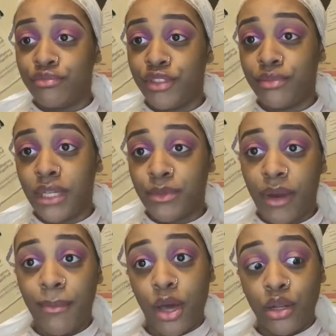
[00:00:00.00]
It's my spray
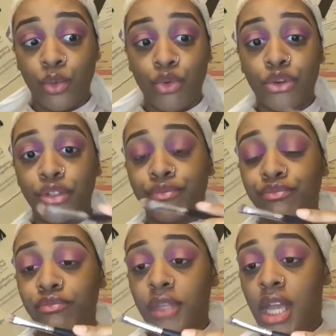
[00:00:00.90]
bottle of water.
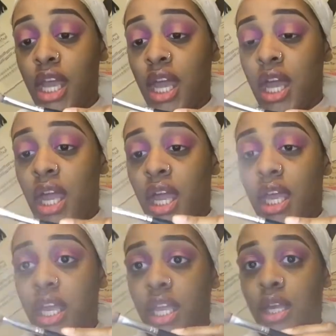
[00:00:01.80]

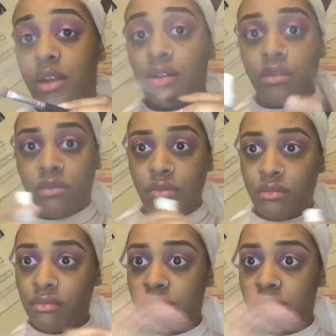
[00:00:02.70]
And, oh,